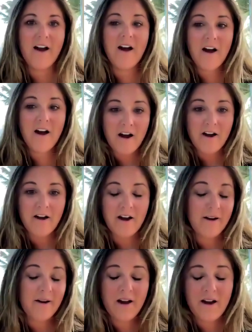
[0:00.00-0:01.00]

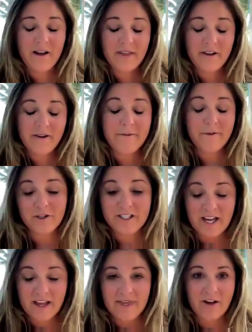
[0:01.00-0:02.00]
on the first
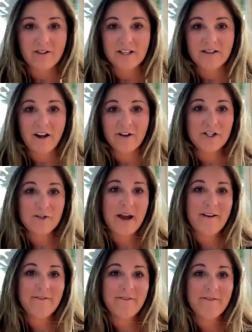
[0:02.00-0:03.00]
$10,000 you
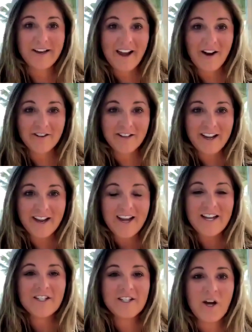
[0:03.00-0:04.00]
have in your account.
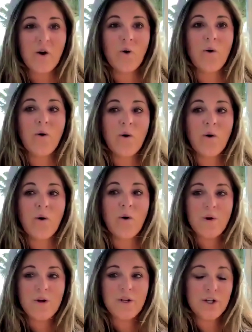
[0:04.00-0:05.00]
So
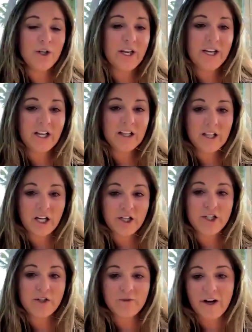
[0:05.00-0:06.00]
you're getting a
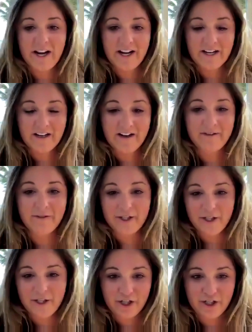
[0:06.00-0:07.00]
larger rate of
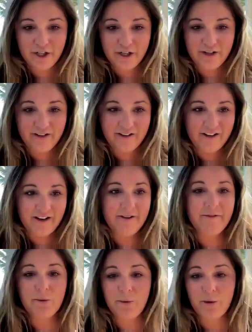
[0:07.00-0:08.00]
return if
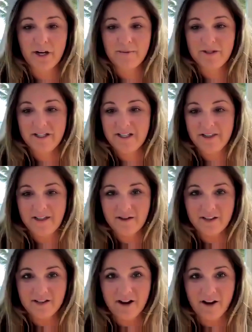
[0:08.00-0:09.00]
you put up to
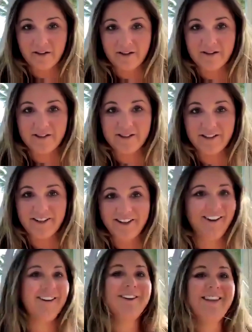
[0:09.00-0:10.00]
$10,000
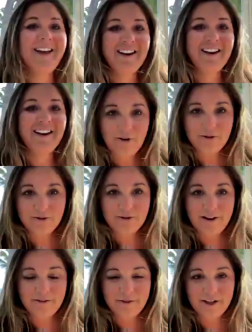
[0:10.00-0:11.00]
in that account
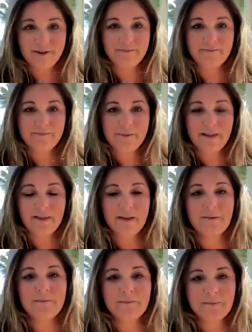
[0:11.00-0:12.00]
every month.
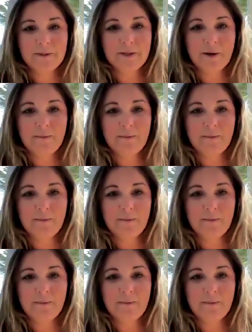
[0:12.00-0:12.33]
So